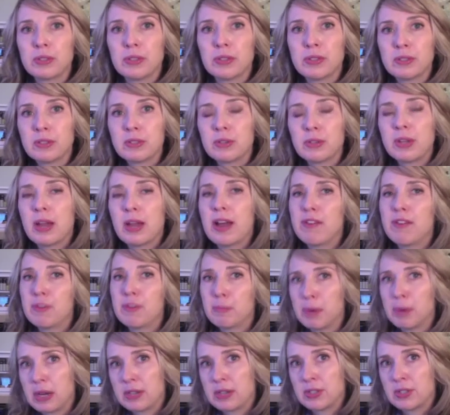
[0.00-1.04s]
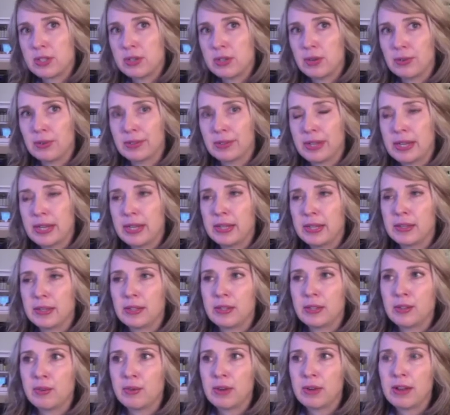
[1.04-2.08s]
So you have a boss you don't like,
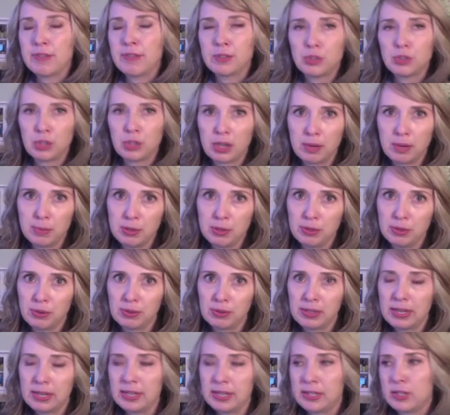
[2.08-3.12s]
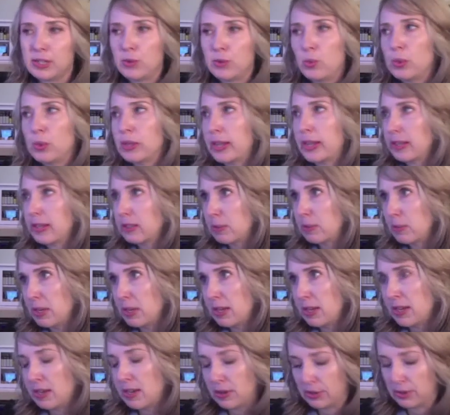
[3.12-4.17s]
you have a job you don't like, you would like to be
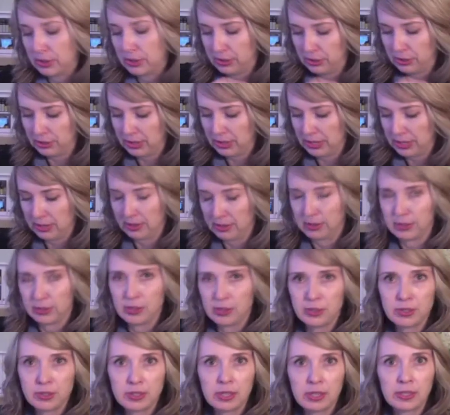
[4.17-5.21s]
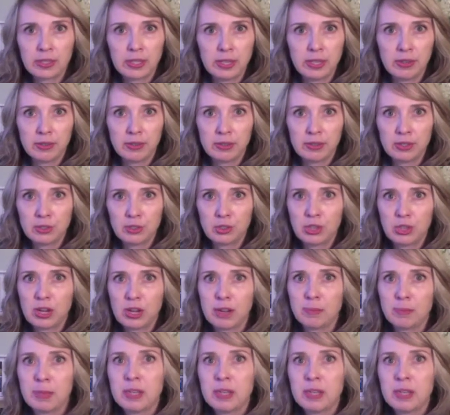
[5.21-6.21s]
here and you're here, you're stuck here in this job.